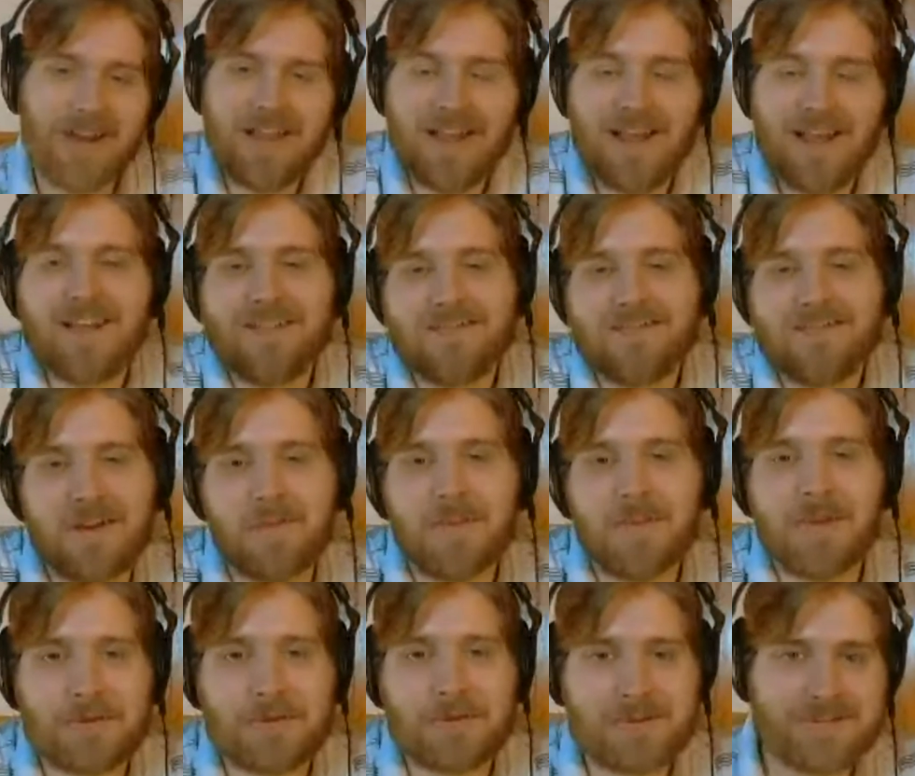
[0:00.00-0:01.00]
it, it'll
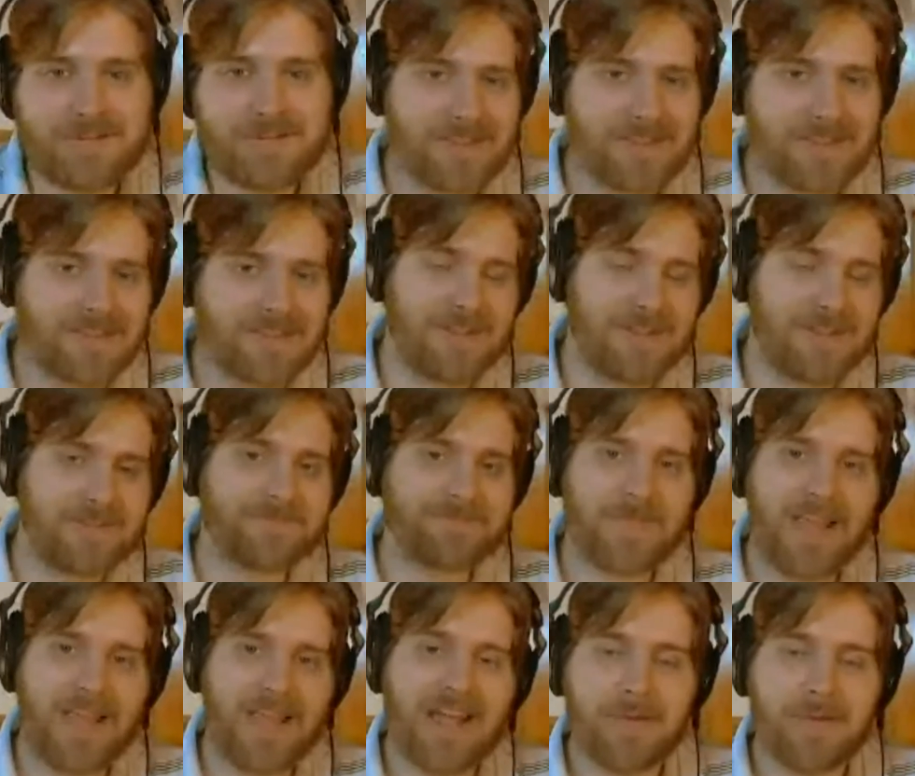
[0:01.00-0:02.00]
be cool to see, so...
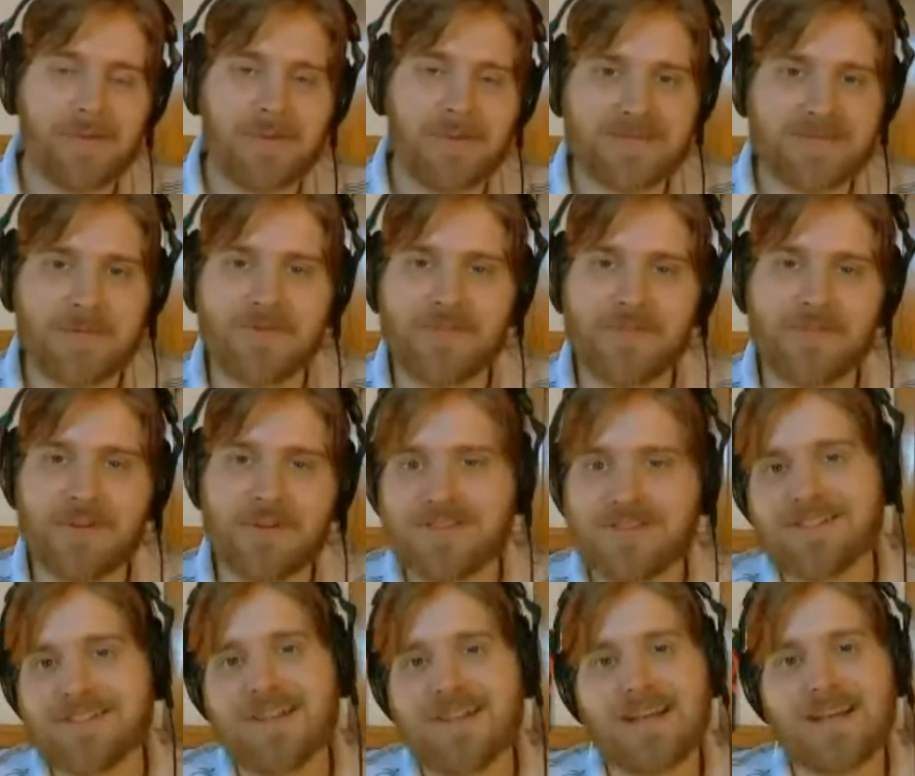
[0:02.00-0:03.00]
Yeah. Let's move it on
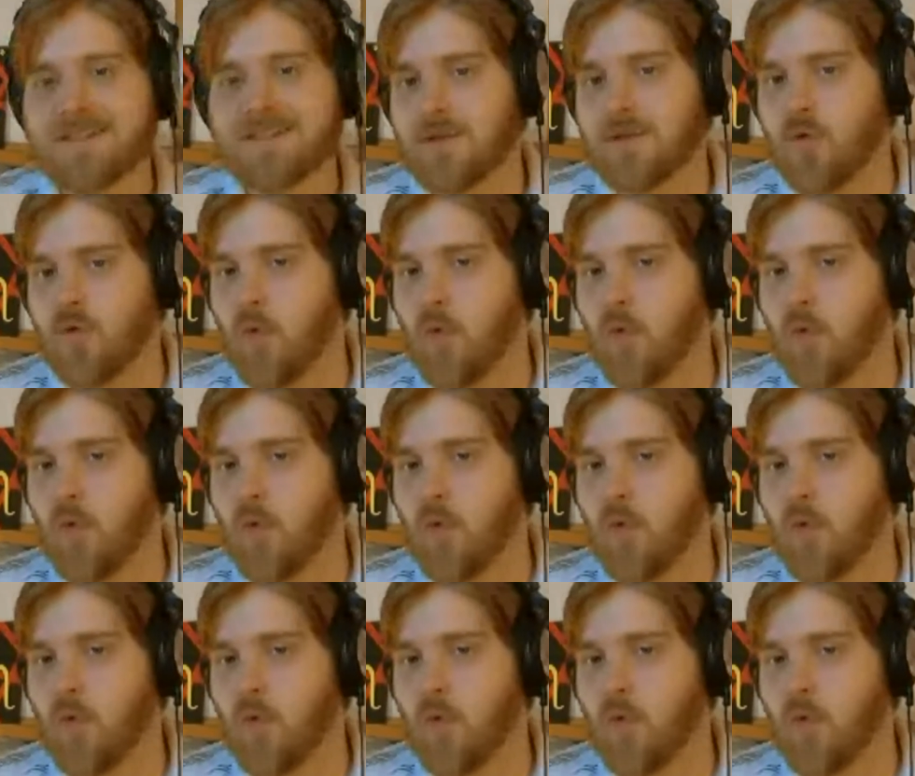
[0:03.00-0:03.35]
to the next